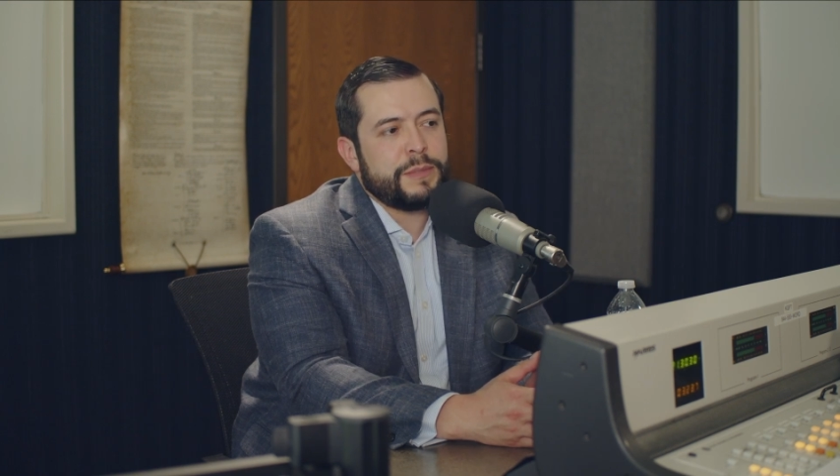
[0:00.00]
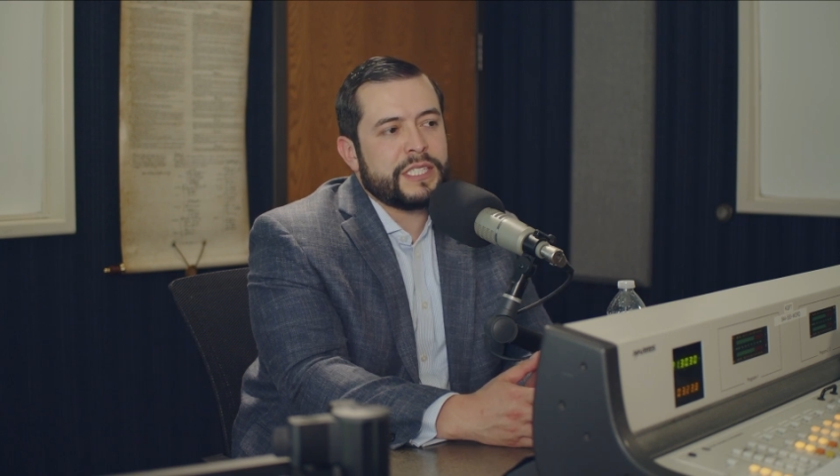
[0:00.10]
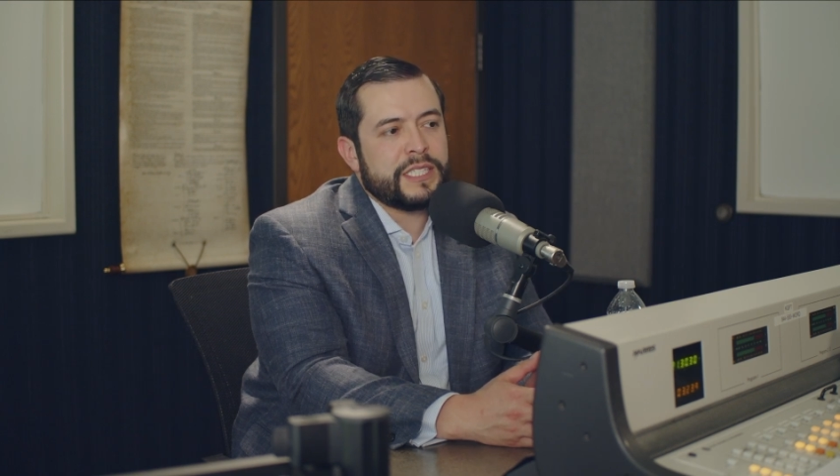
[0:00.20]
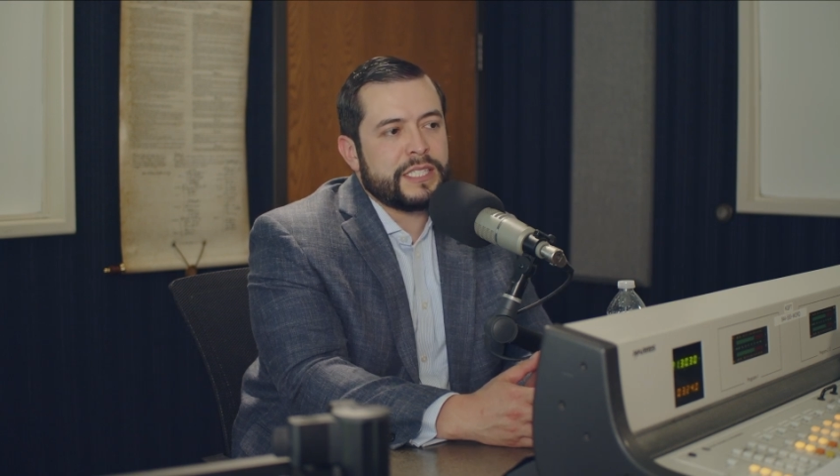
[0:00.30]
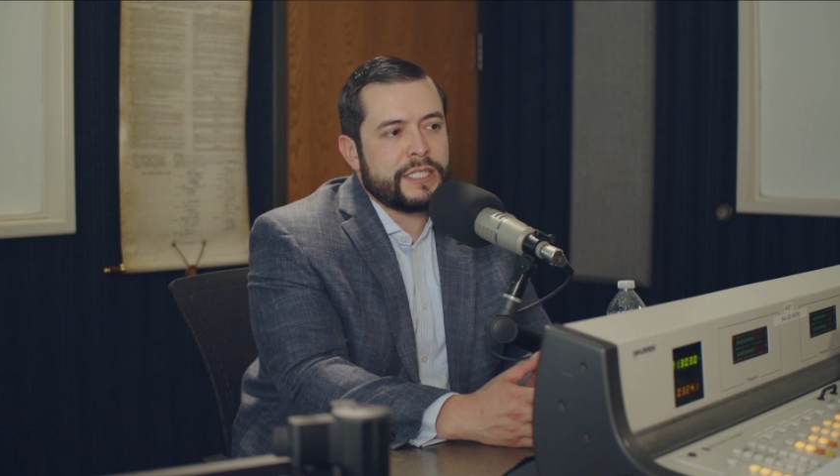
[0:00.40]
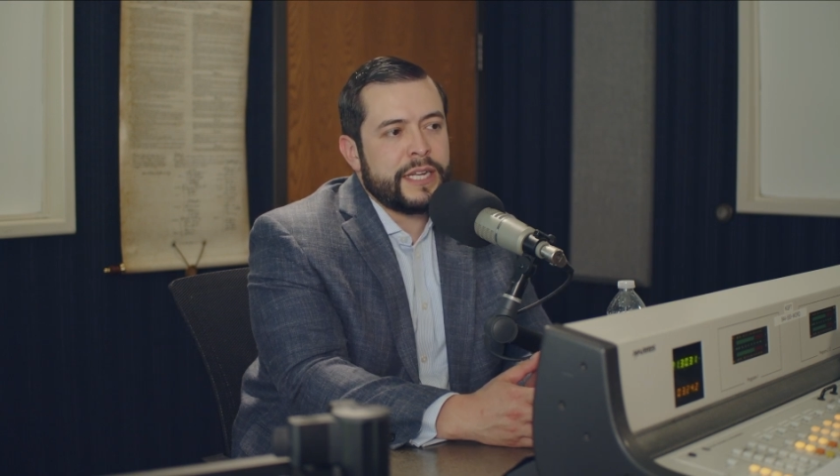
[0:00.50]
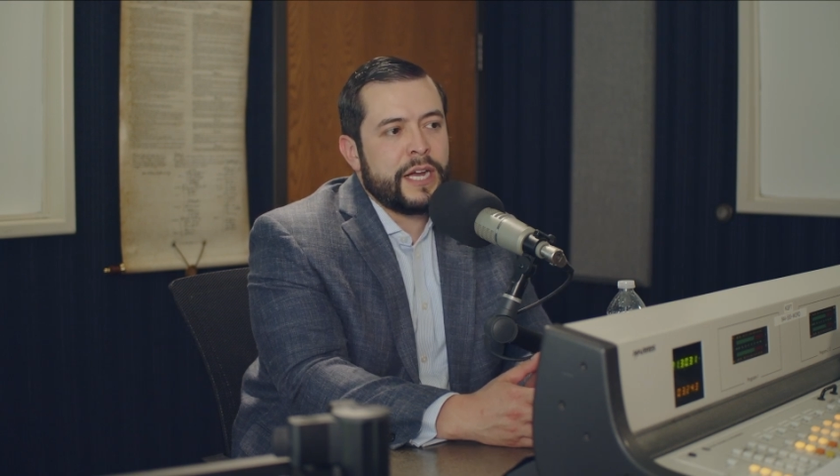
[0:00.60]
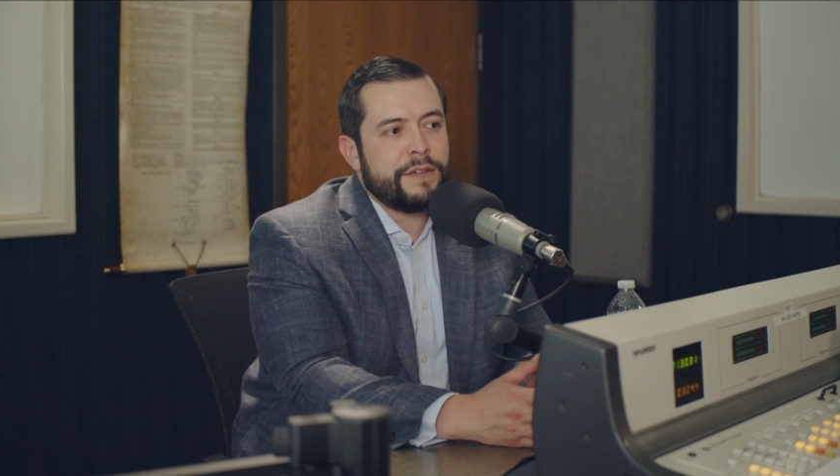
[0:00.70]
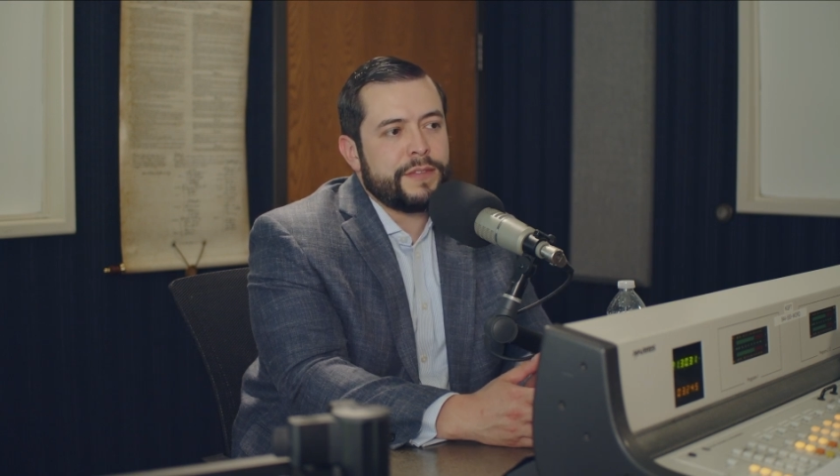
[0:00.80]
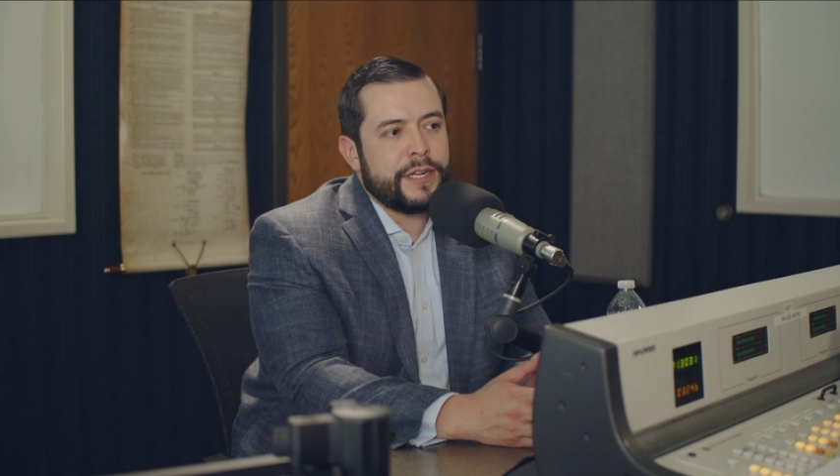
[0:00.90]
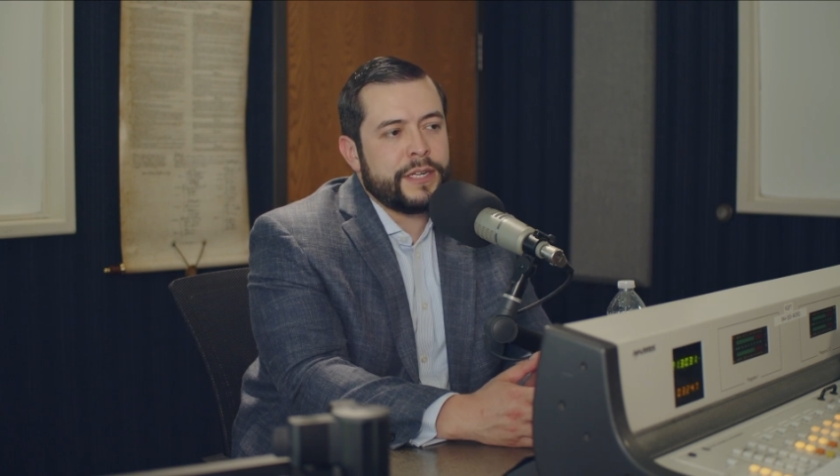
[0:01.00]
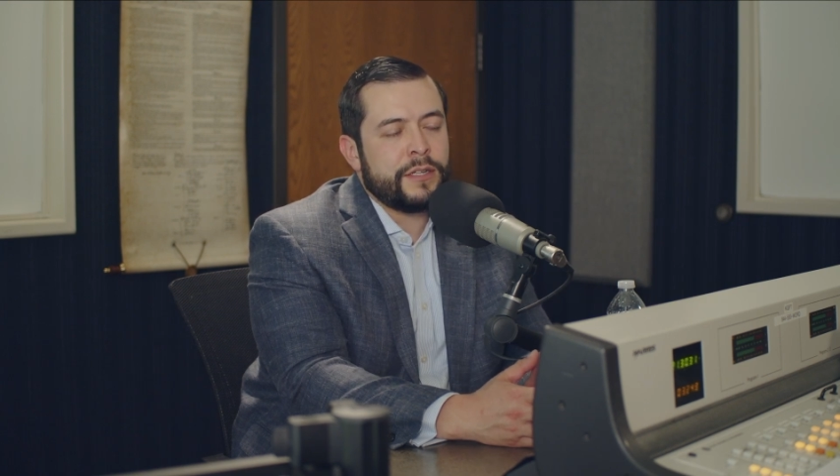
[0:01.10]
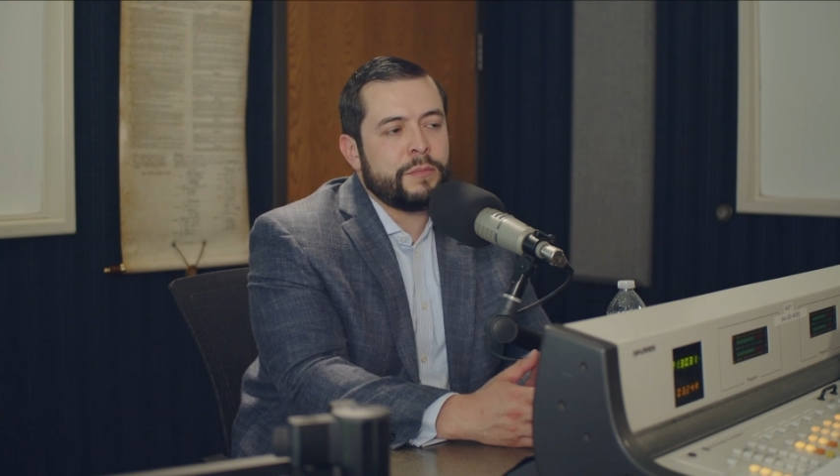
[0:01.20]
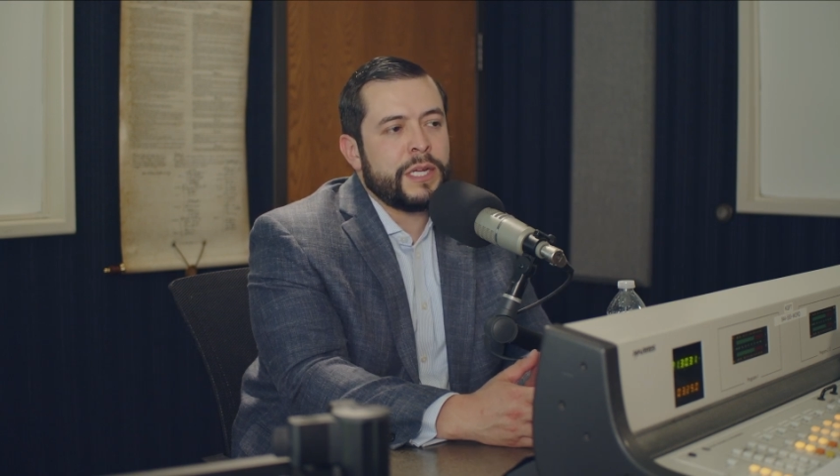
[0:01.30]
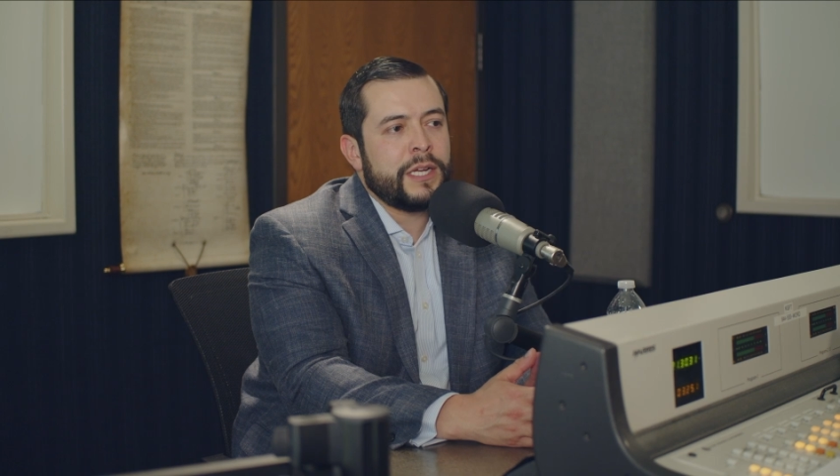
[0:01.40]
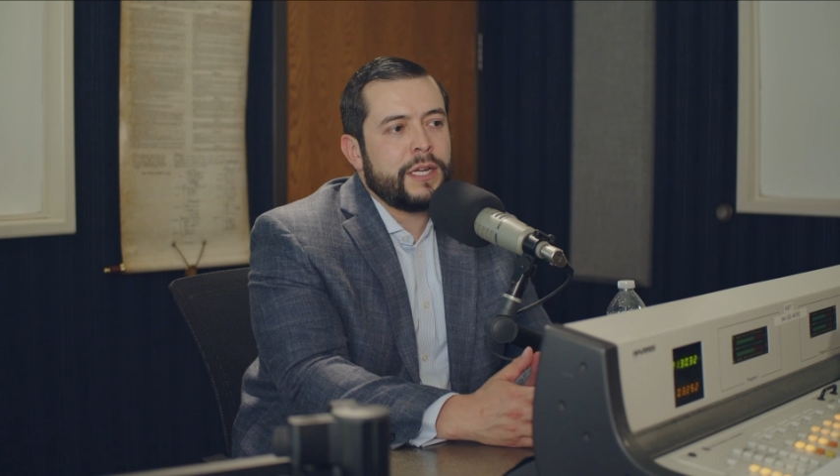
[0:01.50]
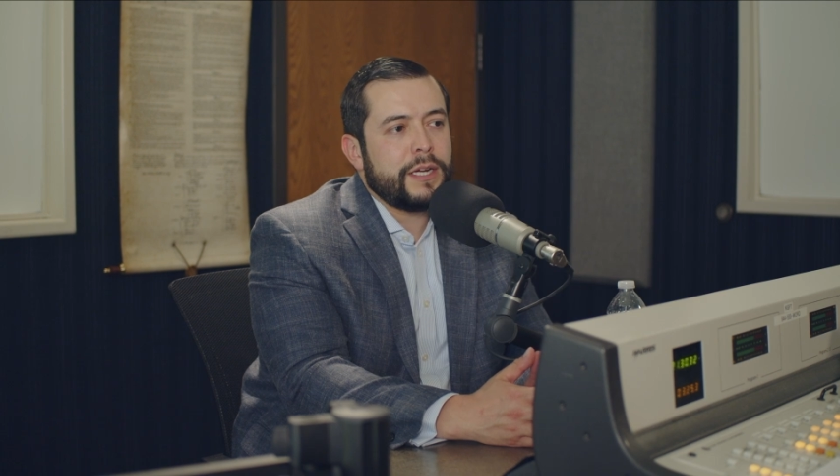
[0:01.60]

Business staff that help